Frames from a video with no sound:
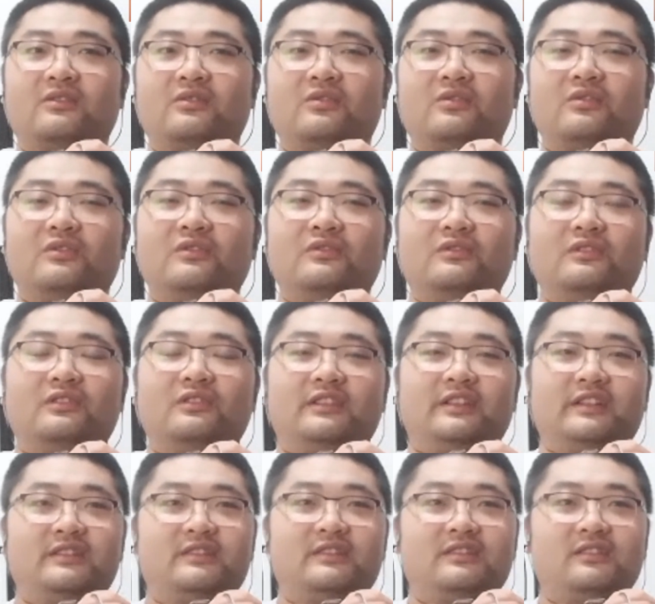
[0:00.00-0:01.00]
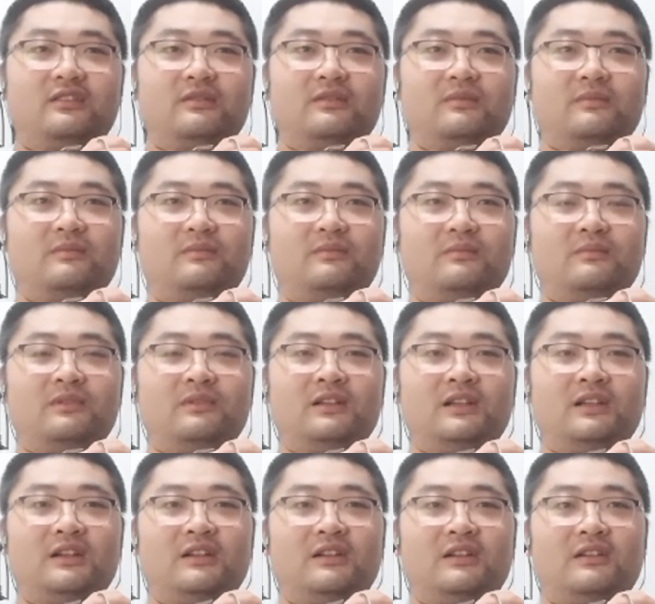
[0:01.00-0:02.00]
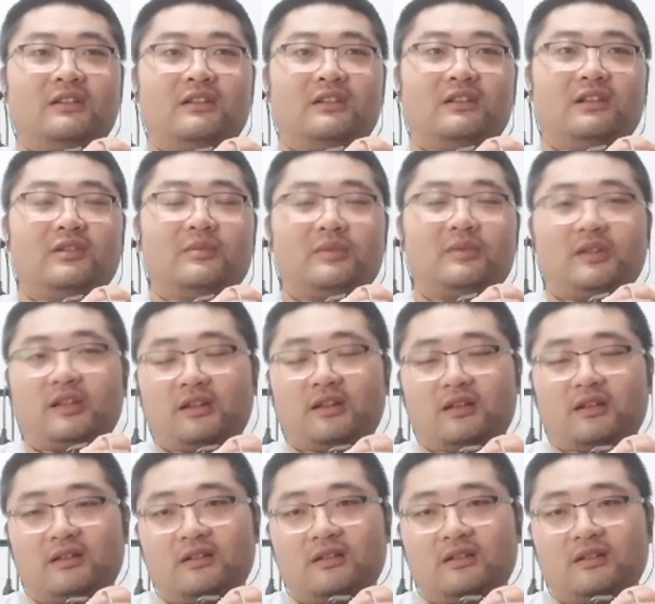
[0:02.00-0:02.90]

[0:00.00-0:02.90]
could teach them a little bit